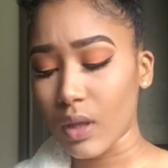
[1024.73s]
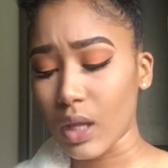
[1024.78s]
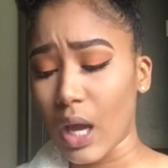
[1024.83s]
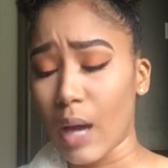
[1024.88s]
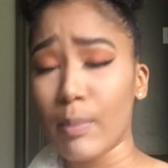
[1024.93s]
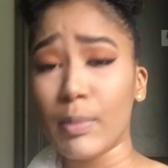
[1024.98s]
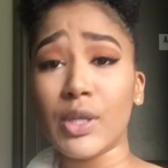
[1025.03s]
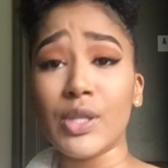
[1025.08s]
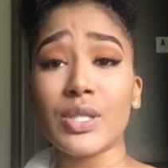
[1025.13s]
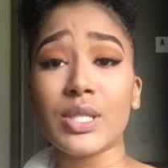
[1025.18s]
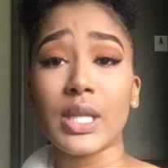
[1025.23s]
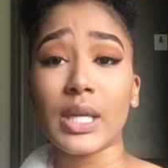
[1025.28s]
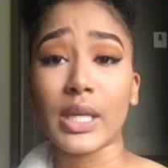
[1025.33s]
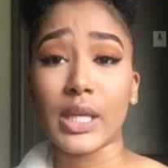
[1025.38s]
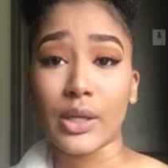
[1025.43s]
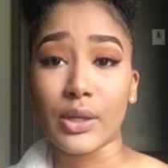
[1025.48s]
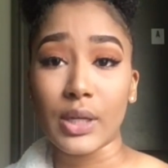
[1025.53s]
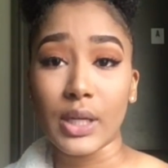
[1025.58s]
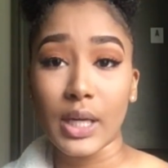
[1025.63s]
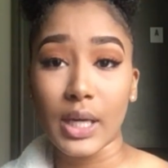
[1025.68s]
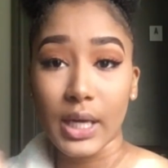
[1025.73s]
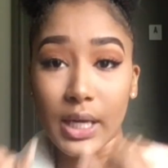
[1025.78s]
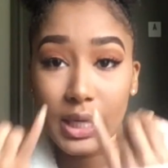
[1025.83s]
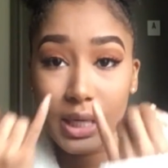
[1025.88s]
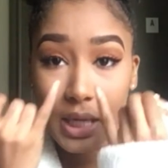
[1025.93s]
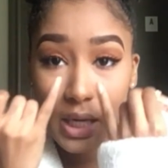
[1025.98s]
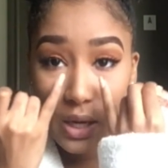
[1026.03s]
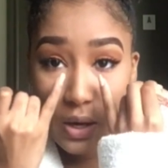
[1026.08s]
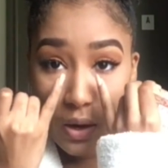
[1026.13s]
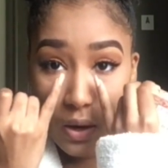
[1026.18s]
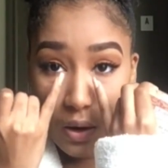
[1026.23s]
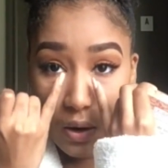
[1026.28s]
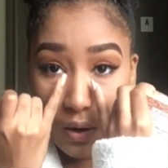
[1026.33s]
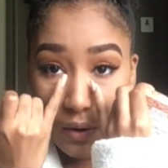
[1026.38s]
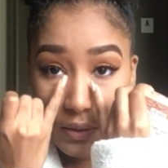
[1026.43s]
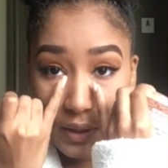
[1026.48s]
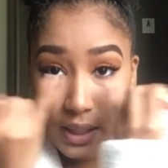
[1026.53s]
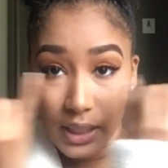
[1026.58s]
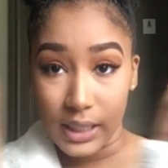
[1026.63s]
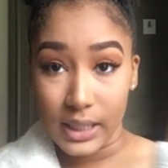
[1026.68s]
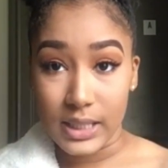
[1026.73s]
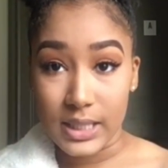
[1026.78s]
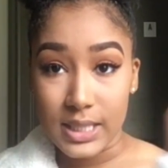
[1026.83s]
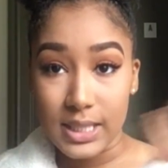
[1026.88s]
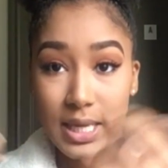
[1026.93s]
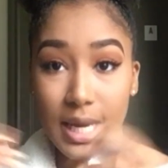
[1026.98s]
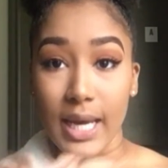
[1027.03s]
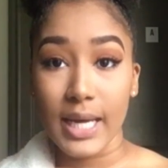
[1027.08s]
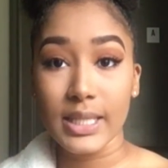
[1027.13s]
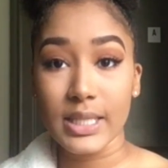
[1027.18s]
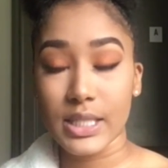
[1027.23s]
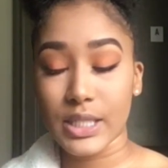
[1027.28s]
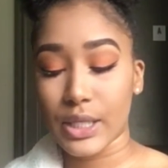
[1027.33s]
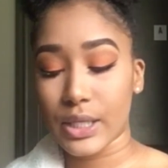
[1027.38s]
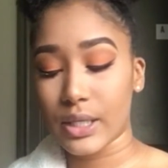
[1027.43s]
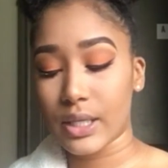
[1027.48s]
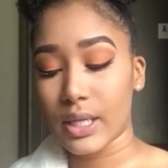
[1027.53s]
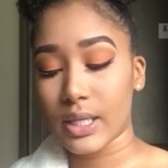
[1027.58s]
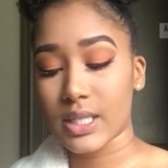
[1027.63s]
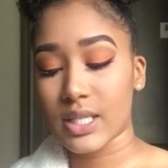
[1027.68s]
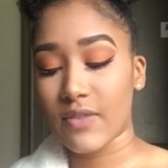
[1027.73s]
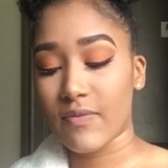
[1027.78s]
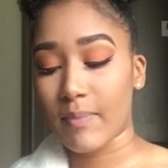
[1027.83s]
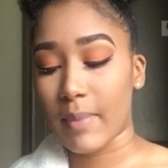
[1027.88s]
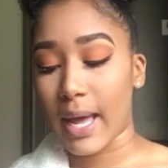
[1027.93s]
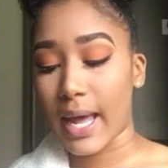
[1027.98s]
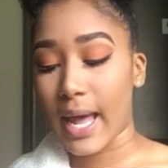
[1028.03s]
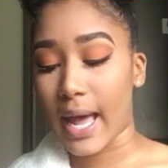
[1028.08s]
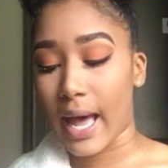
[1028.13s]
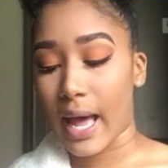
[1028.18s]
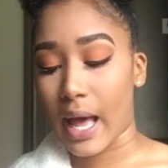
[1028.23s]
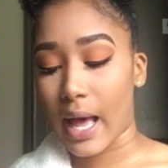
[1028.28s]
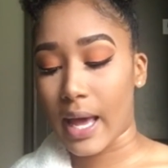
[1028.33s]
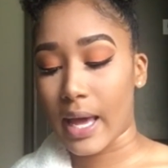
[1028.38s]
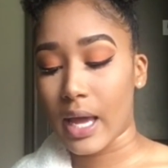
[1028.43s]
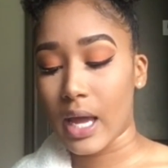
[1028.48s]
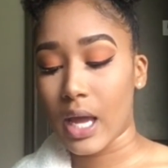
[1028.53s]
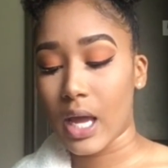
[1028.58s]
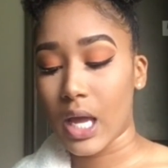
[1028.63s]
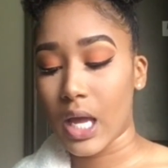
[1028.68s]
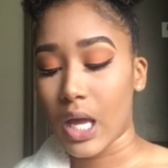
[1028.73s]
I'm gonna use the Gilded Honey on the inside tear ducts of my eye.